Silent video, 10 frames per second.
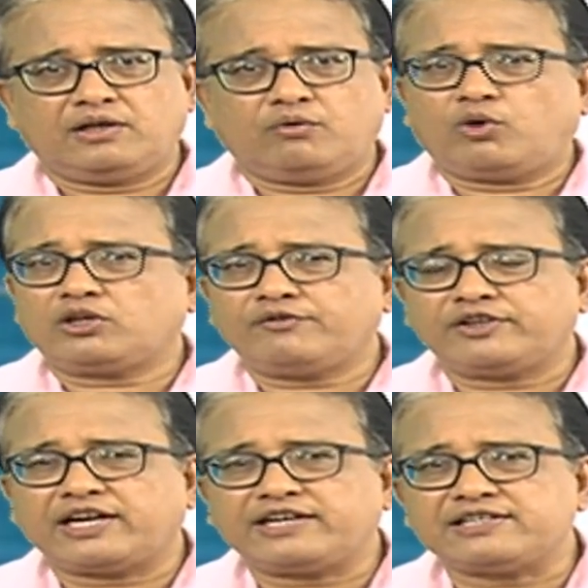whatever
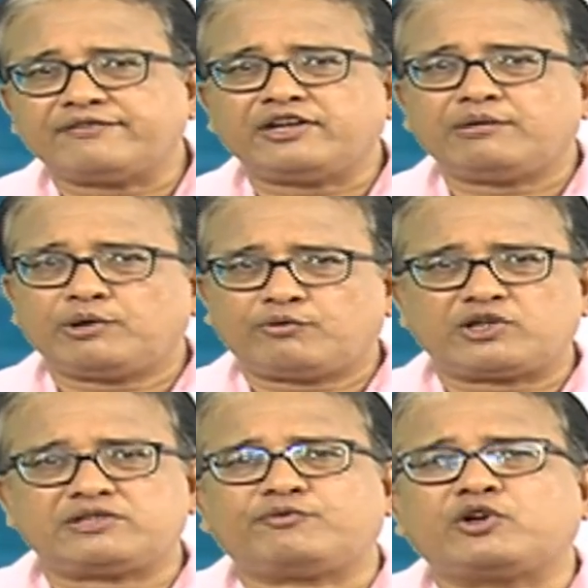that is available,
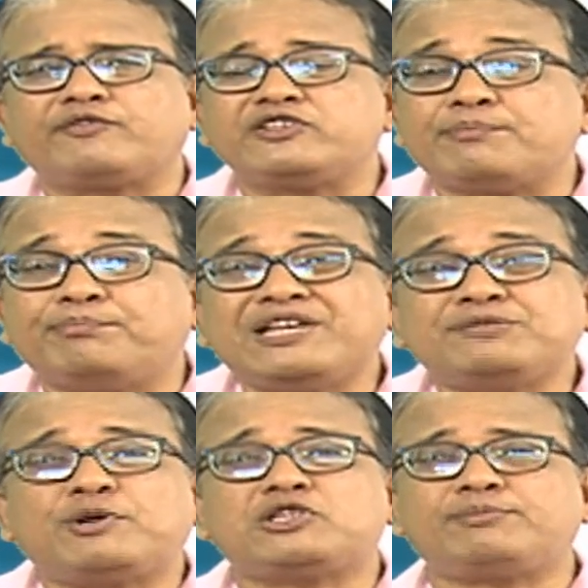whatever is the best
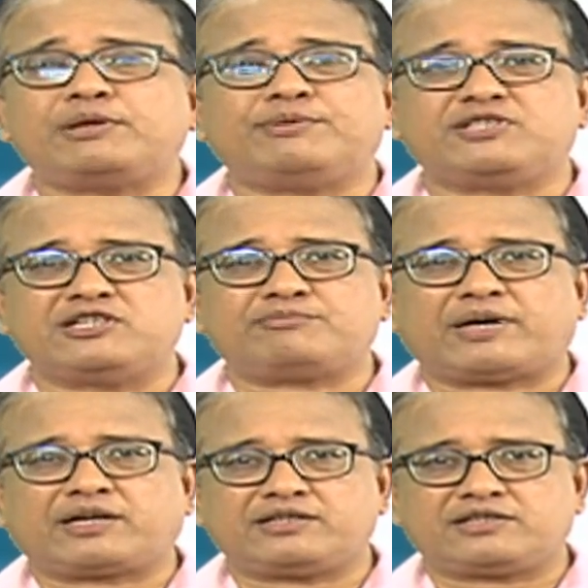possible business
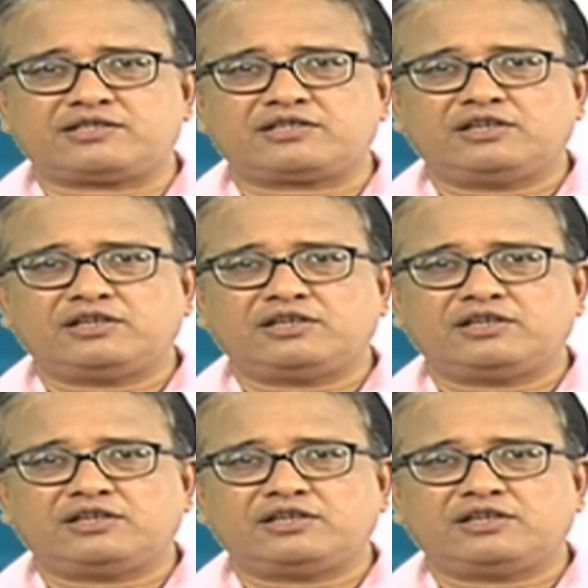practices,